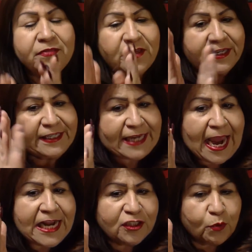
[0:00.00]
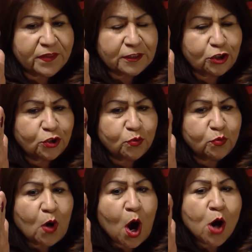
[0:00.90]
The gates were the
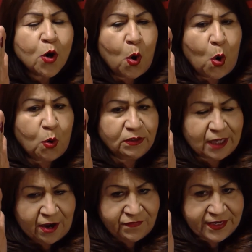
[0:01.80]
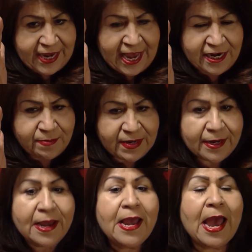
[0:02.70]
stronghold of the enemy.